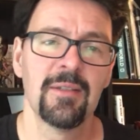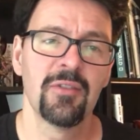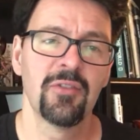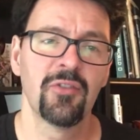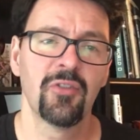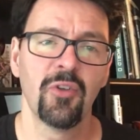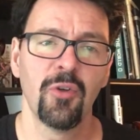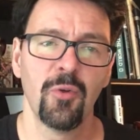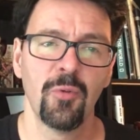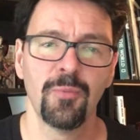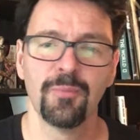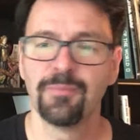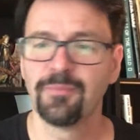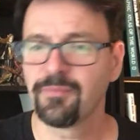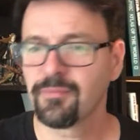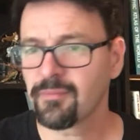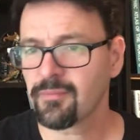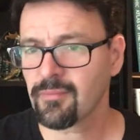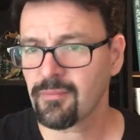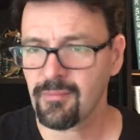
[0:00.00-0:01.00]
So,
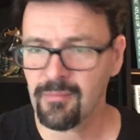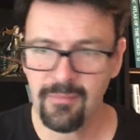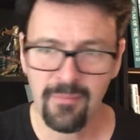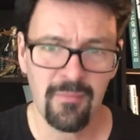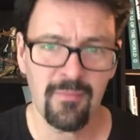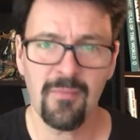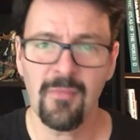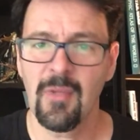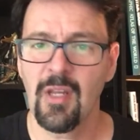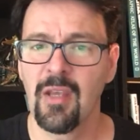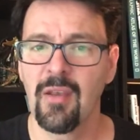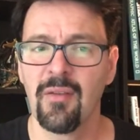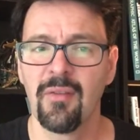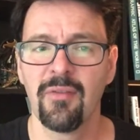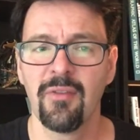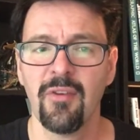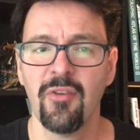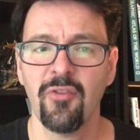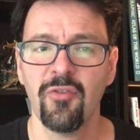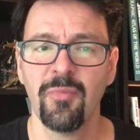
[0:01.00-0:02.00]

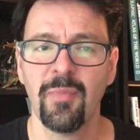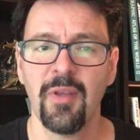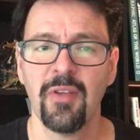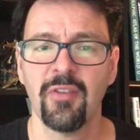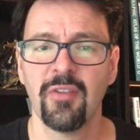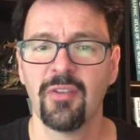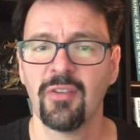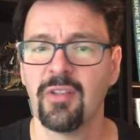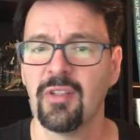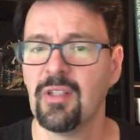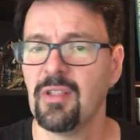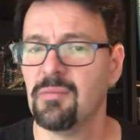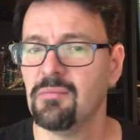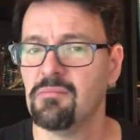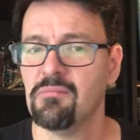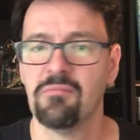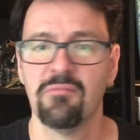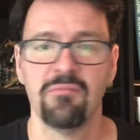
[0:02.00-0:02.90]
there's basically